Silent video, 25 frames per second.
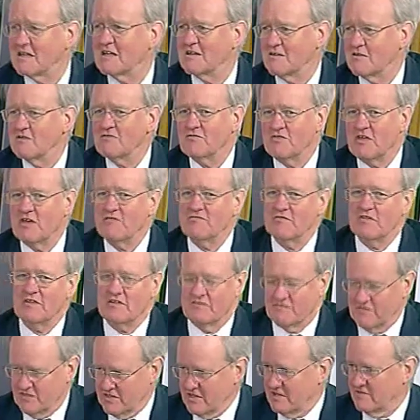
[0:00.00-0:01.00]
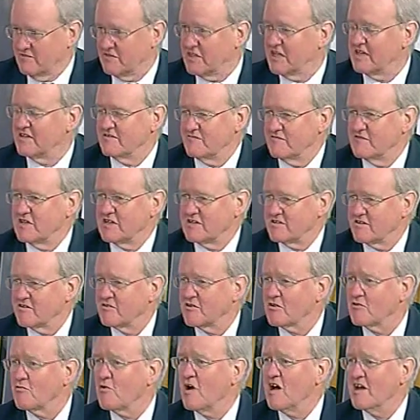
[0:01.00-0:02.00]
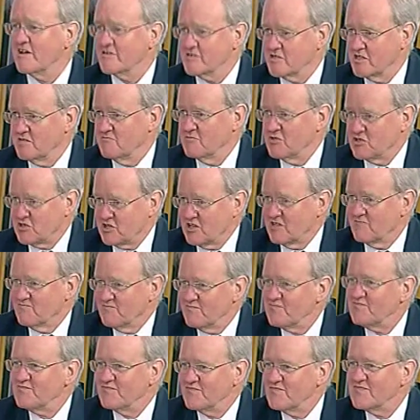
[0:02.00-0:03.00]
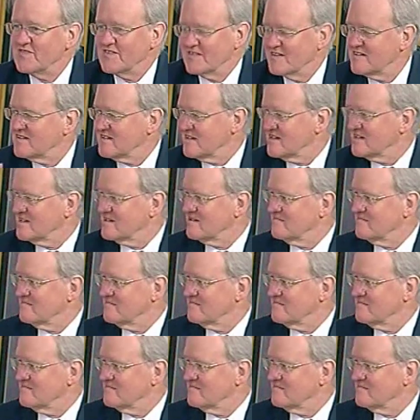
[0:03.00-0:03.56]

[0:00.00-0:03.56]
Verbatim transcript: Sure they're a required committee. Right, okay.